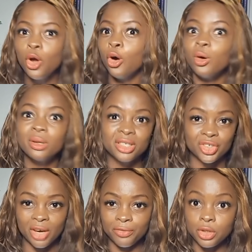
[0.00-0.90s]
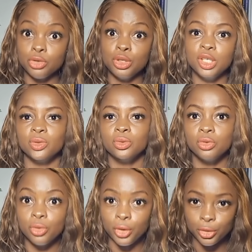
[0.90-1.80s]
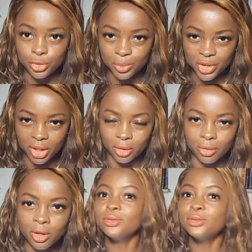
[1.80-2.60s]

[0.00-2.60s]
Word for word: all the traffic you need to grow your YouTube channel.